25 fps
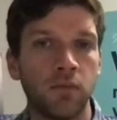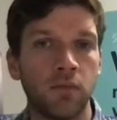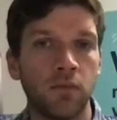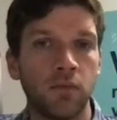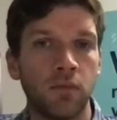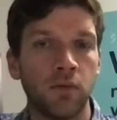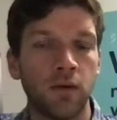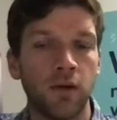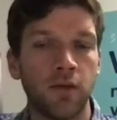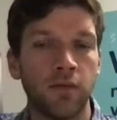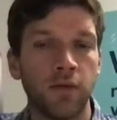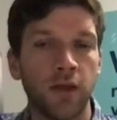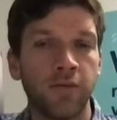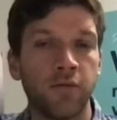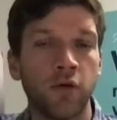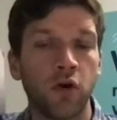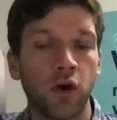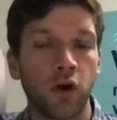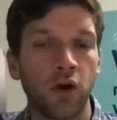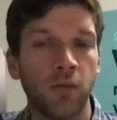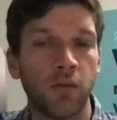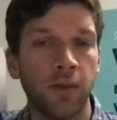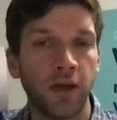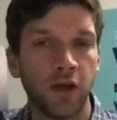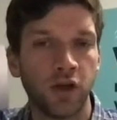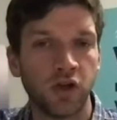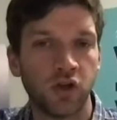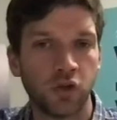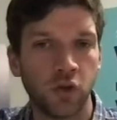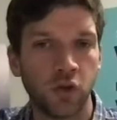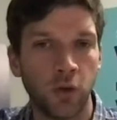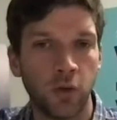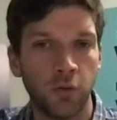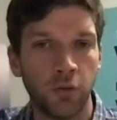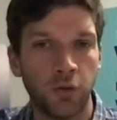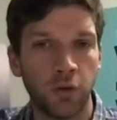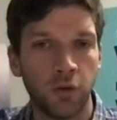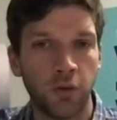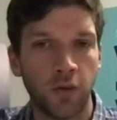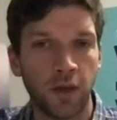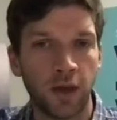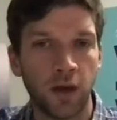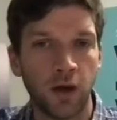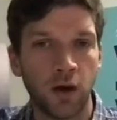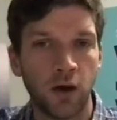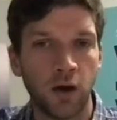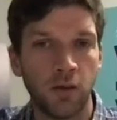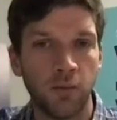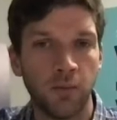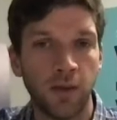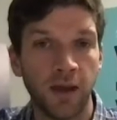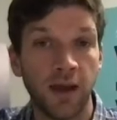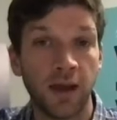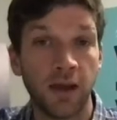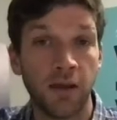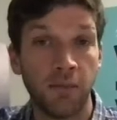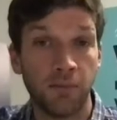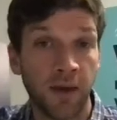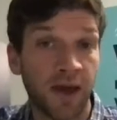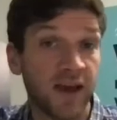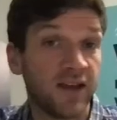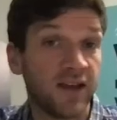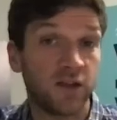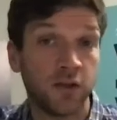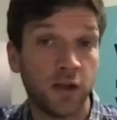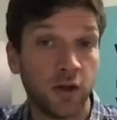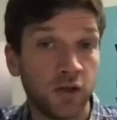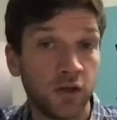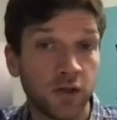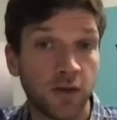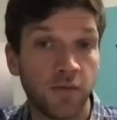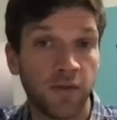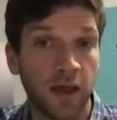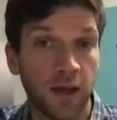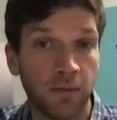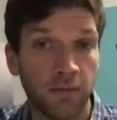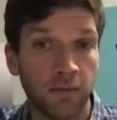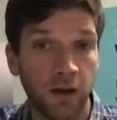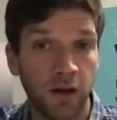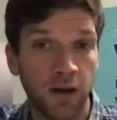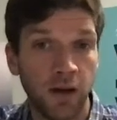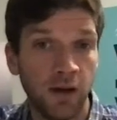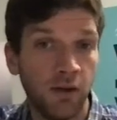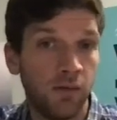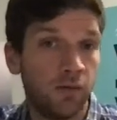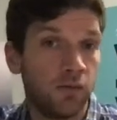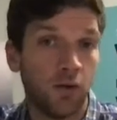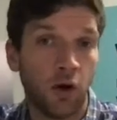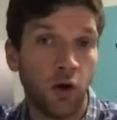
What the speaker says: they've got to make sure that they are making best use of that money.